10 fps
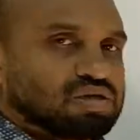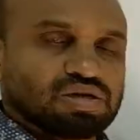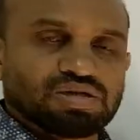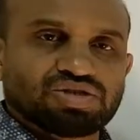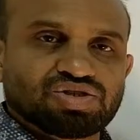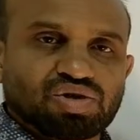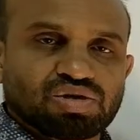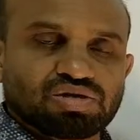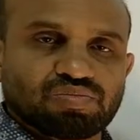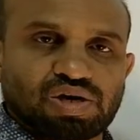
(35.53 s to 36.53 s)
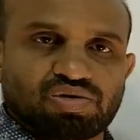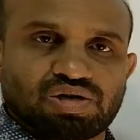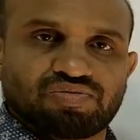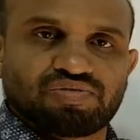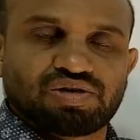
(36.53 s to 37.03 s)
a short
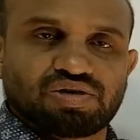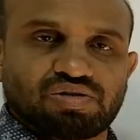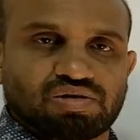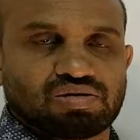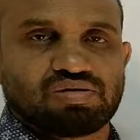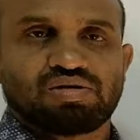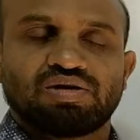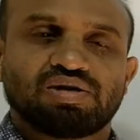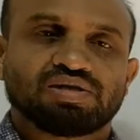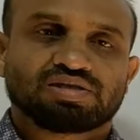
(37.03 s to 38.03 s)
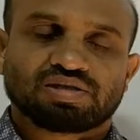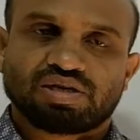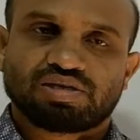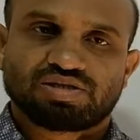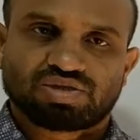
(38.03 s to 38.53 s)
biography on
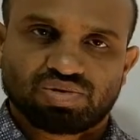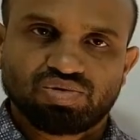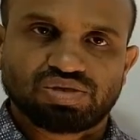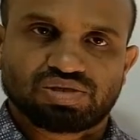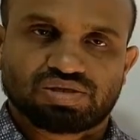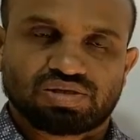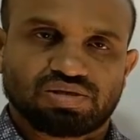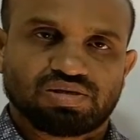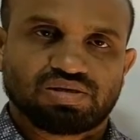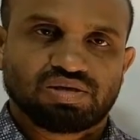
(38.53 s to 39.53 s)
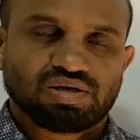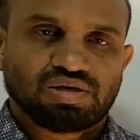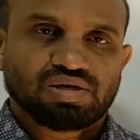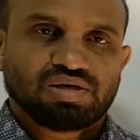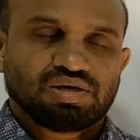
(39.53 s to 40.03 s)
scientist Lewis.
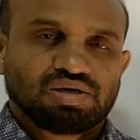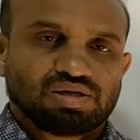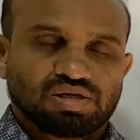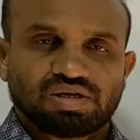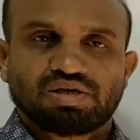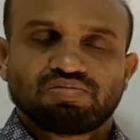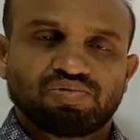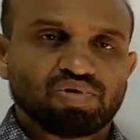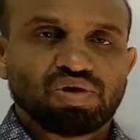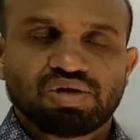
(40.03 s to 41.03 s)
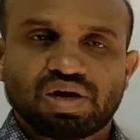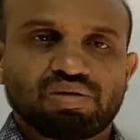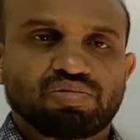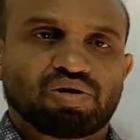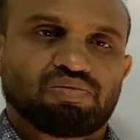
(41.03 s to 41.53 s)
The full
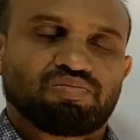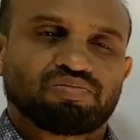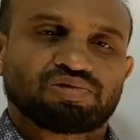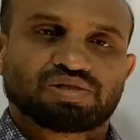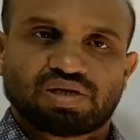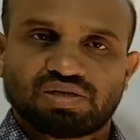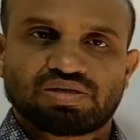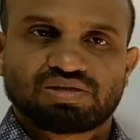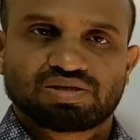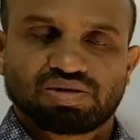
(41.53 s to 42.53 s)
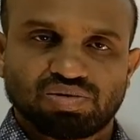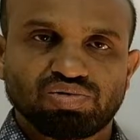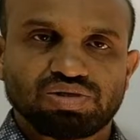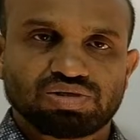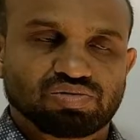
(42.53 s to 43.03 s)
name of scientist
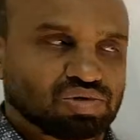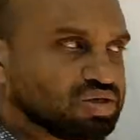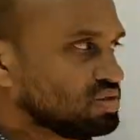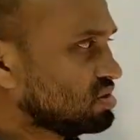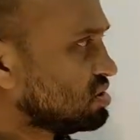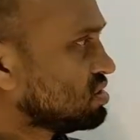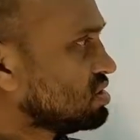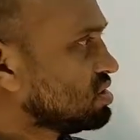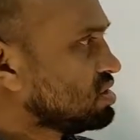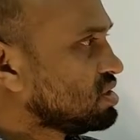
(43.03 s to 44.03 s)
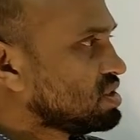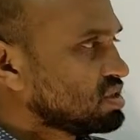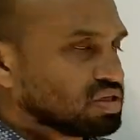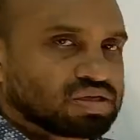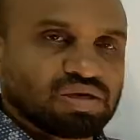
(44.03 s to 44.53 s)
Lewis was
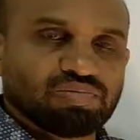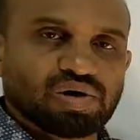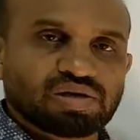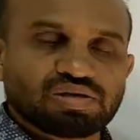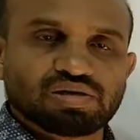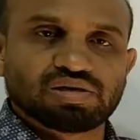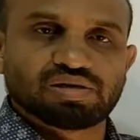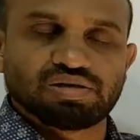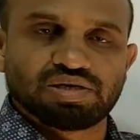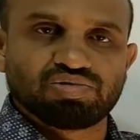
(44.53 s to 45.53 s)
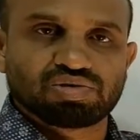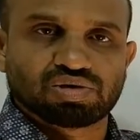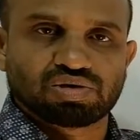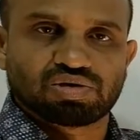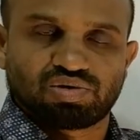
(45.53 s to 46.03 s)
Gilbert
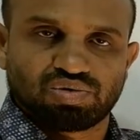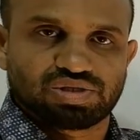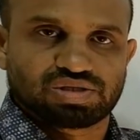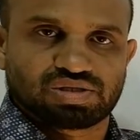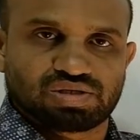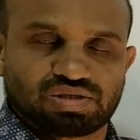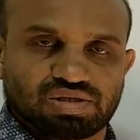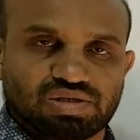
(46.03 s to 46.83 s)
Newton Lewis.